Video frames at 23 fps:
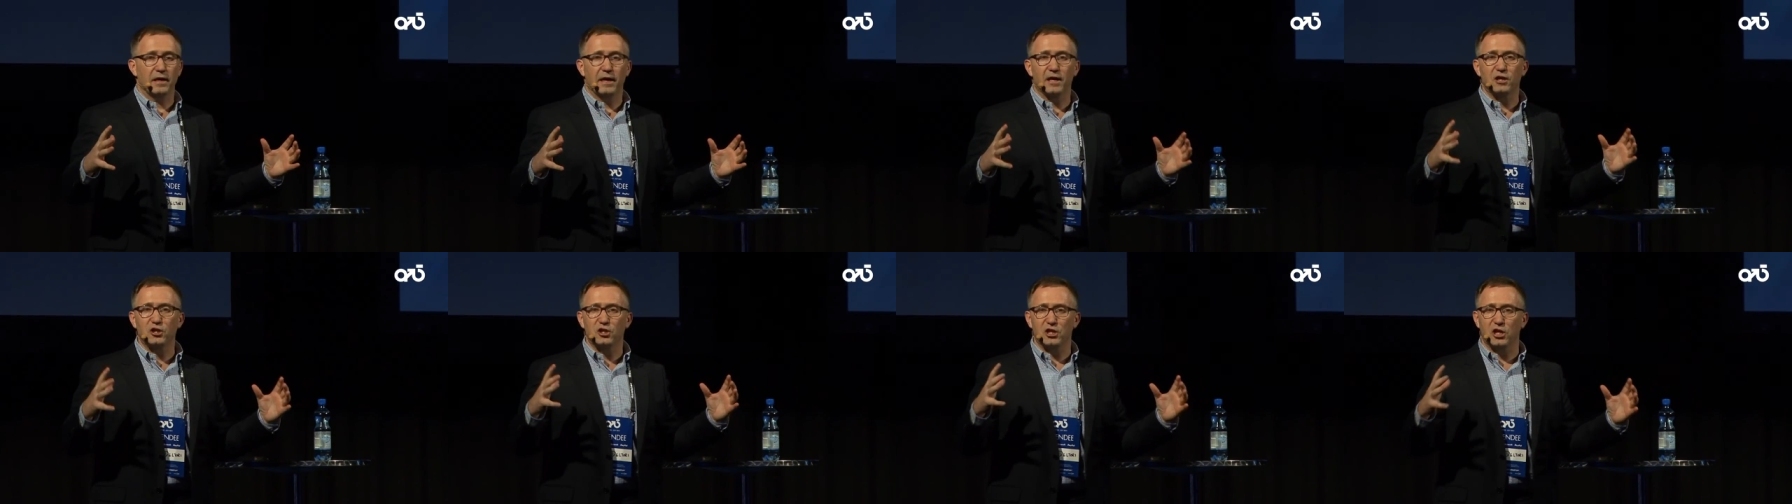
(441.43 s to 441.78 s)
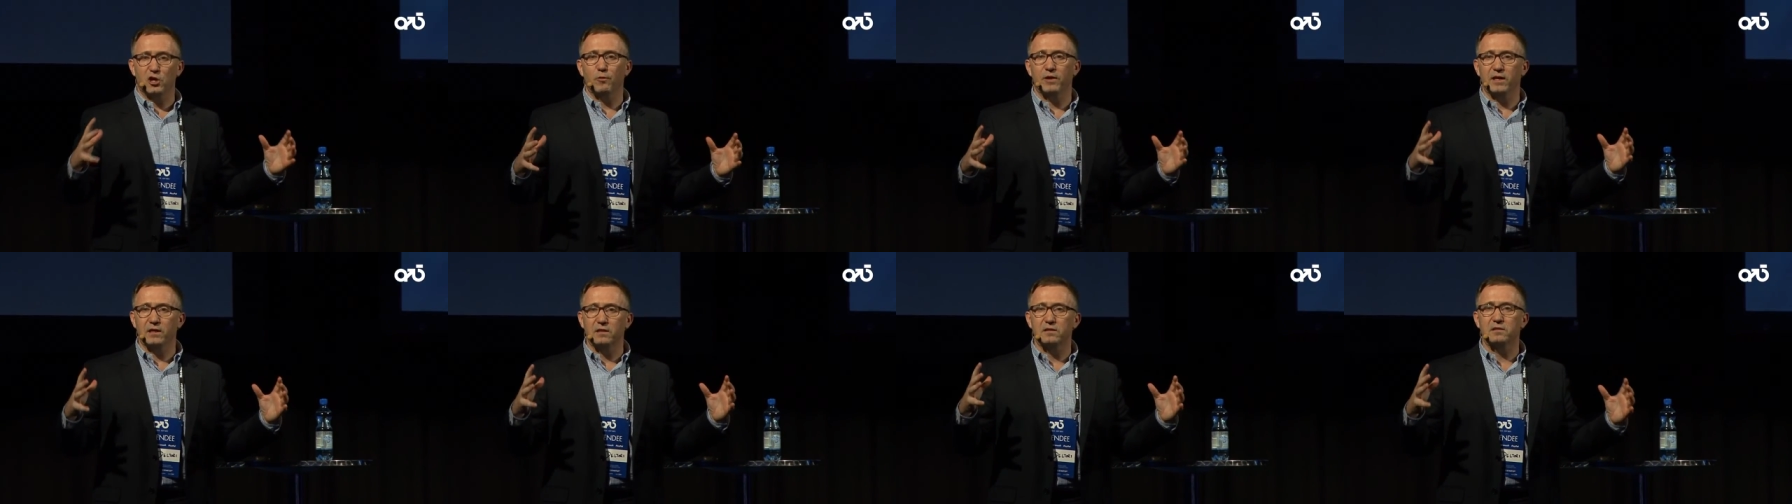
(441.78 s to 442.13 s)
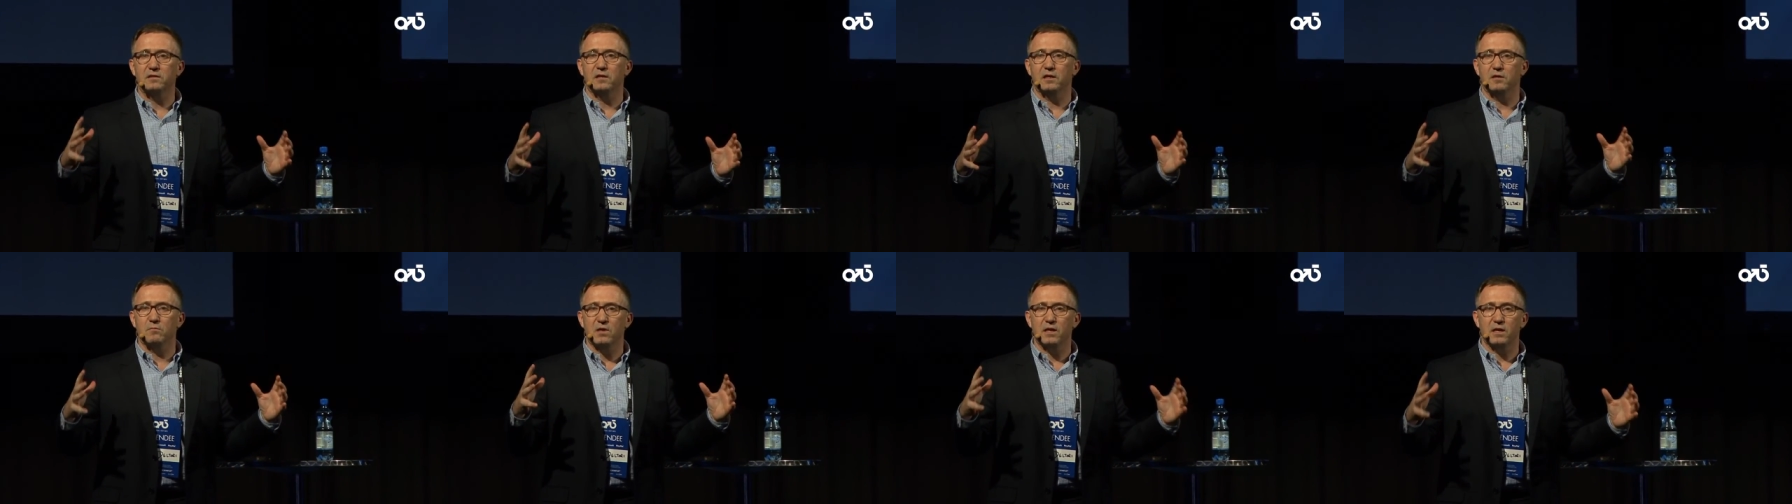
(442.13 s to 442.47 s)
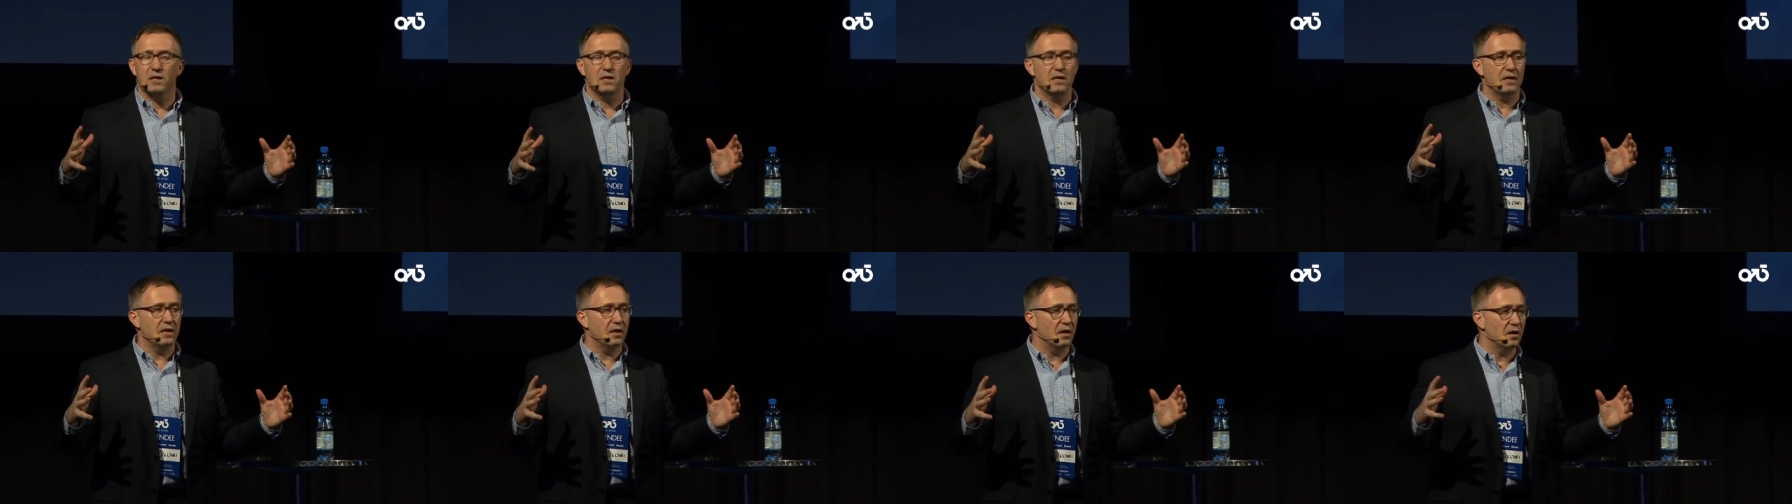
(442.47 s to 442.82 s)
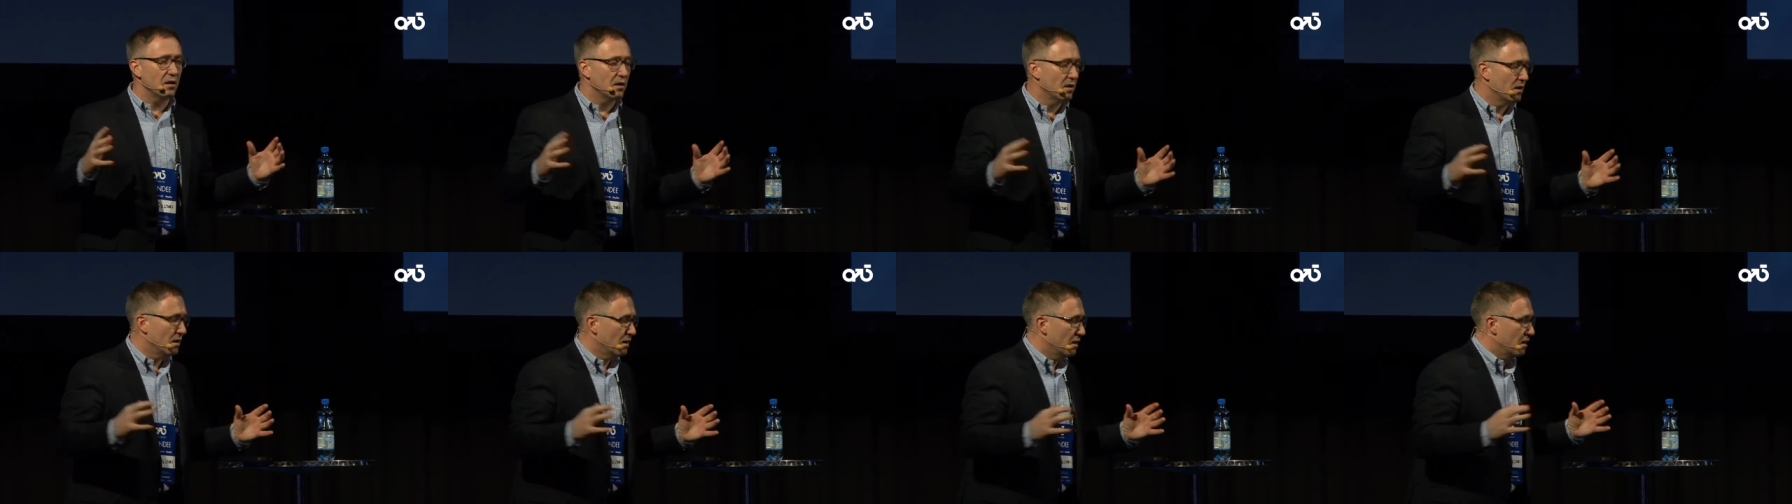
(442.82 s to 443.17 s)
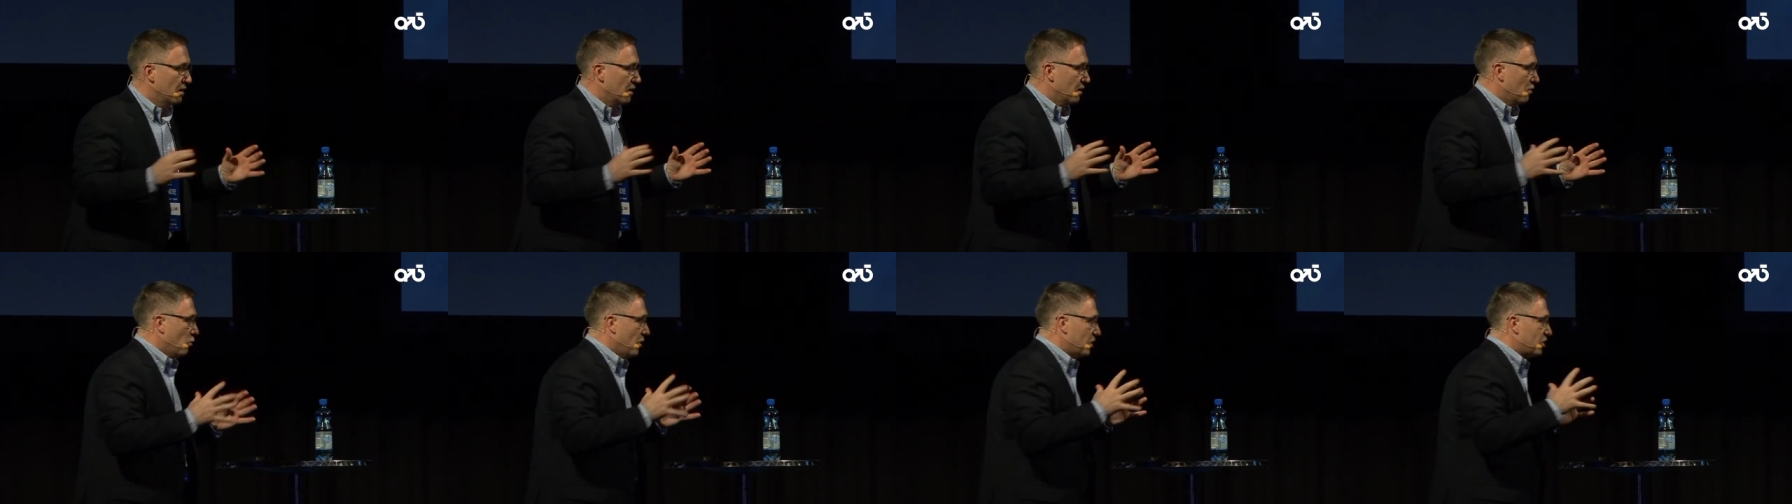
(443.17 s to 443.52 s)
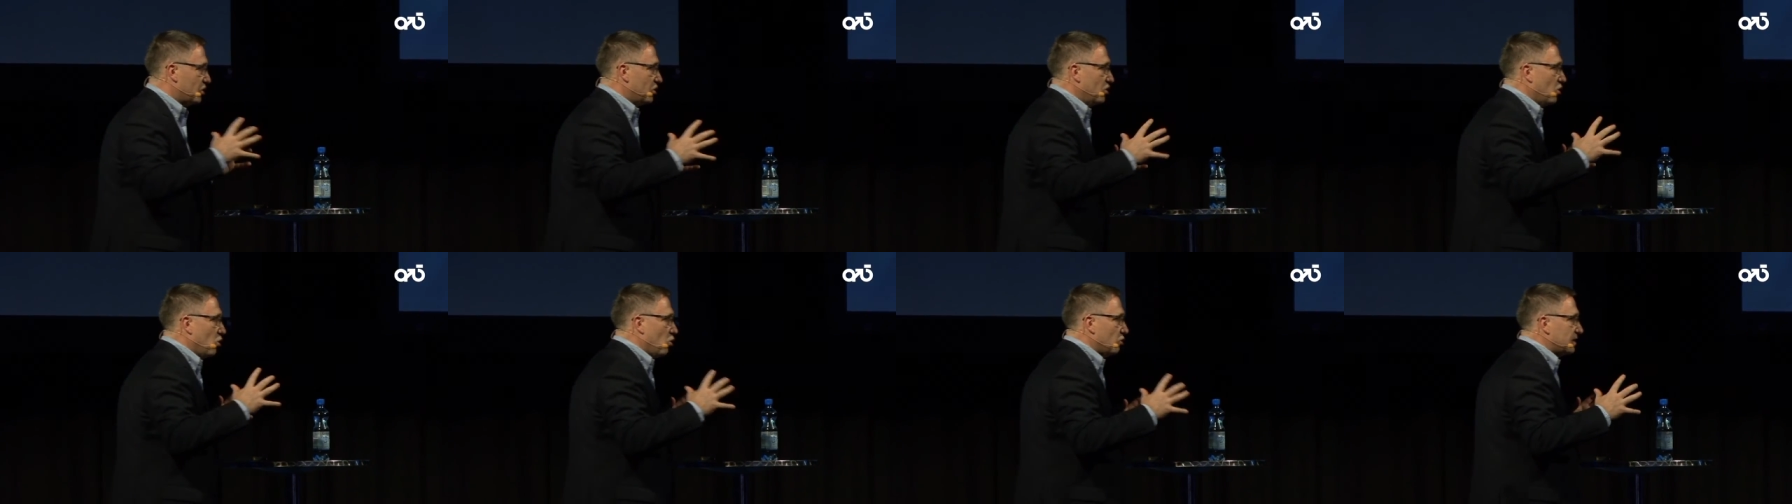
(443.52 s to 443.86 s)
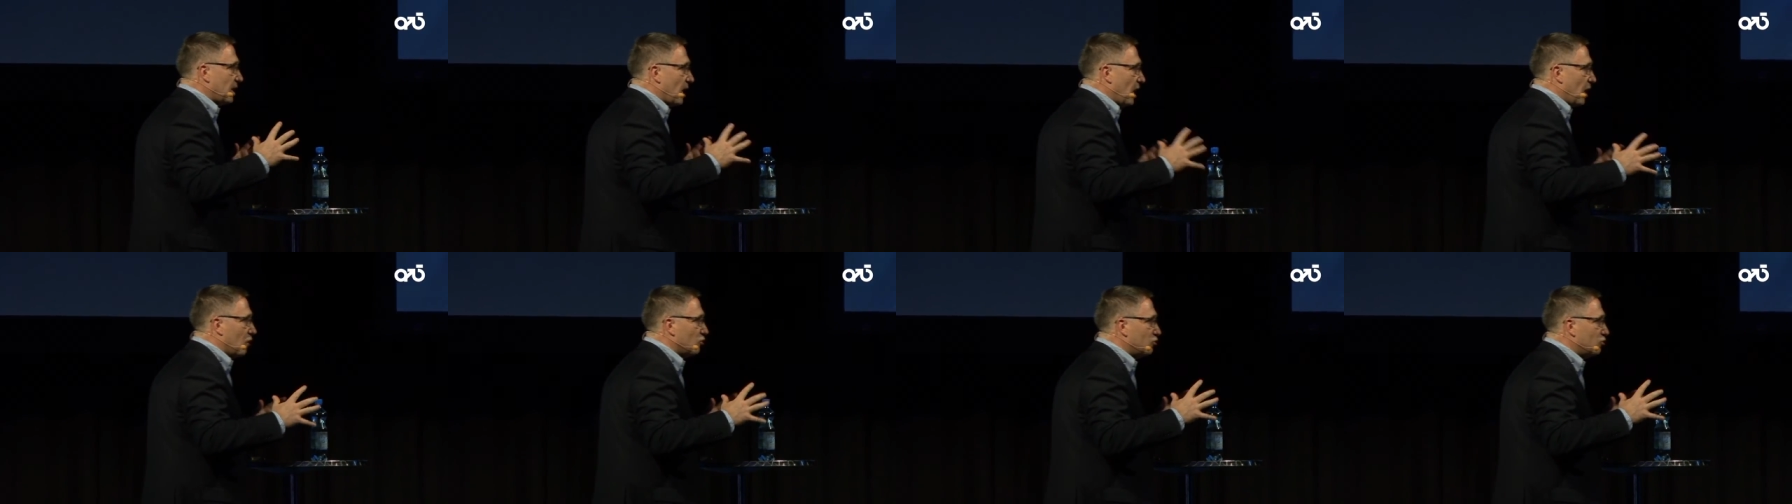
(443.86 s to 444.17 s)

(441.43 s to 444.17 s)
engineering team here which knows how